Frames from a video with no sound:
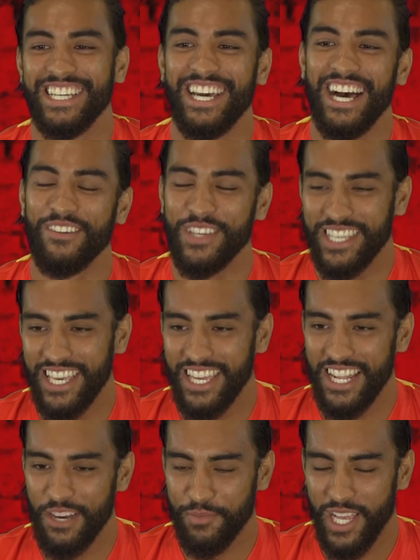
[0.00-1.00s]

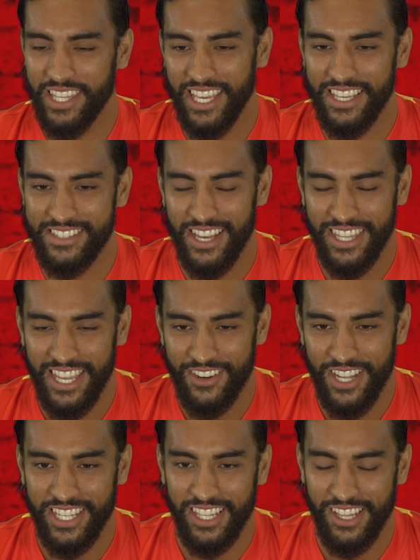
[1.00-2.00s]
I played there, started there
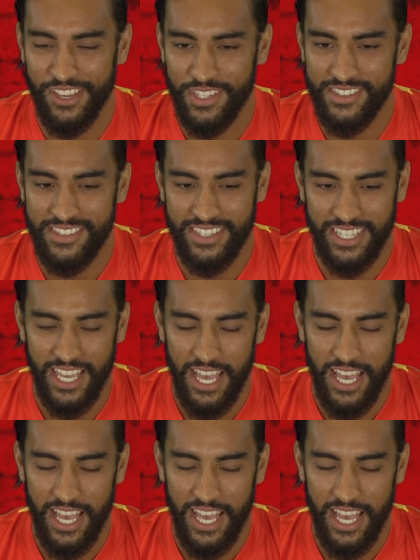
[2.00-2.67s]
in under 11s,